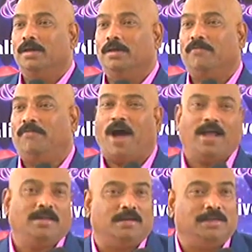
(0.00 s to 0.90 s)

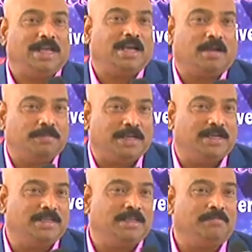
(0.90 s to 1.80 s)
father Jacob
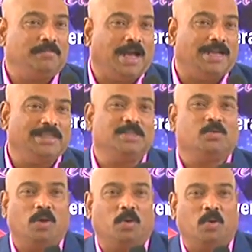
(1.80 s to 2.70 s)
sends him and says, "You
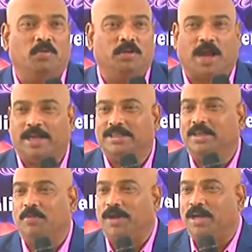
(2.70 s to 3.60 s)
want to go with, and see
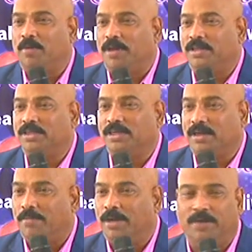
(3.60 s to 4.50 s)
your, your brothers and
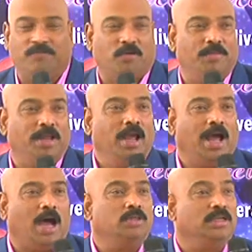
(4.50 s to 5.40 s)
come and inform me
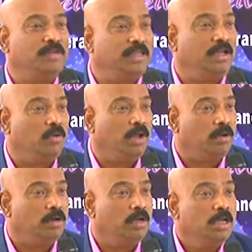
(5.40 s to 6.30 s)
how's everything going
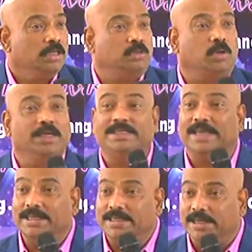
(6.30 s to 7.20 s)
on." So he
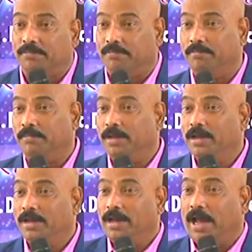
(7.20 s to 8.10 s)
sends him,
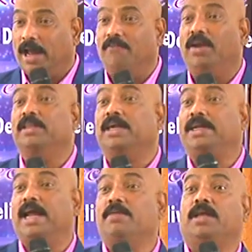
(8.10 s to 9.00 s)
and when the
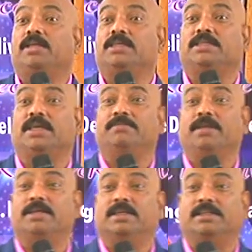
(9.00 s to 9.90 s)
ten brothers see him, they
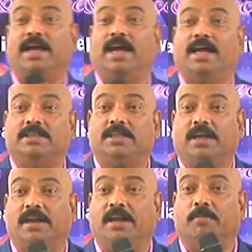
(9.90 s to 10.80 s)
say, "There's the
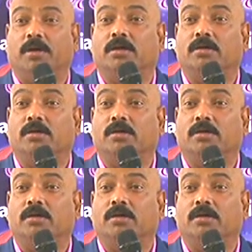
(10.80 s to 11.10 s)
dreamer.